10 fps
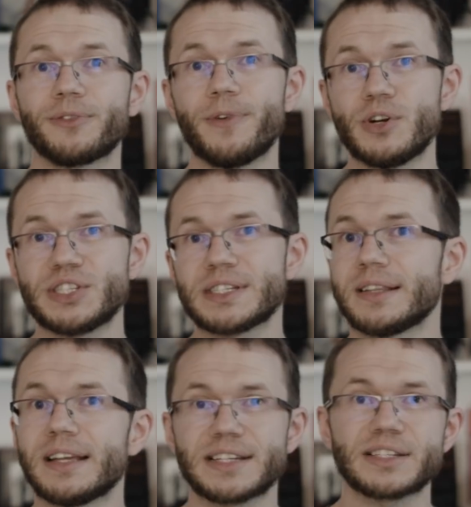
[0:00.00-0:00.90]
but
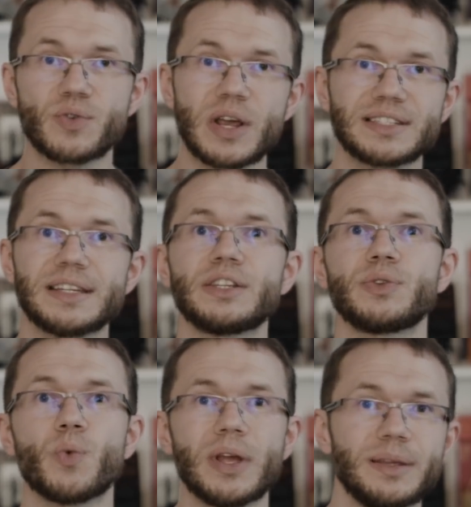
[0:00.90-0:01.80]
first let's address that
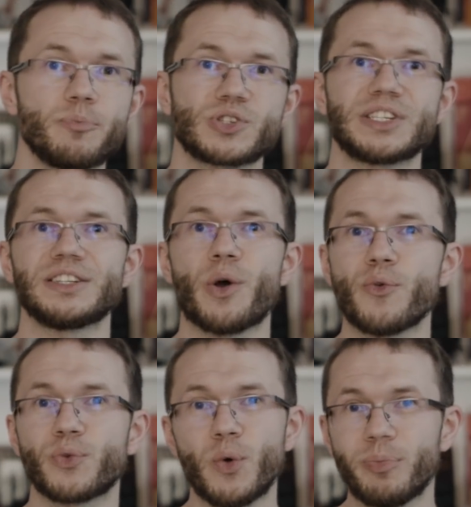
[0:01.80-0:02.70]
20%
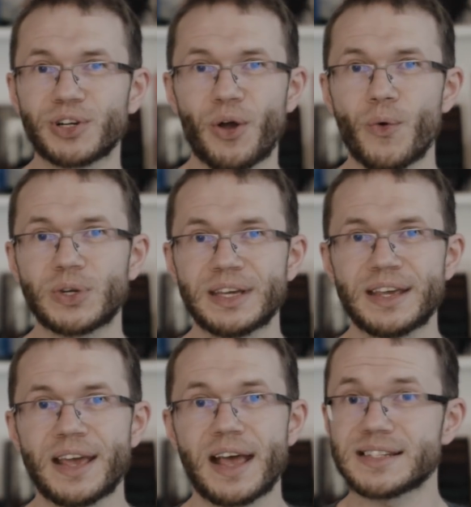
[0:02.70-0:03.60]
off coupon code
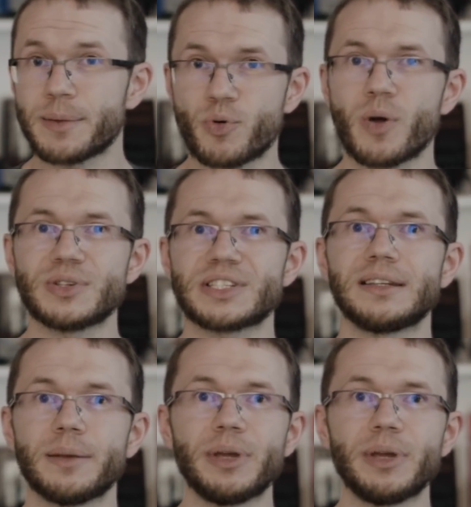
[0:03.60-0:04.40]
as I promised at the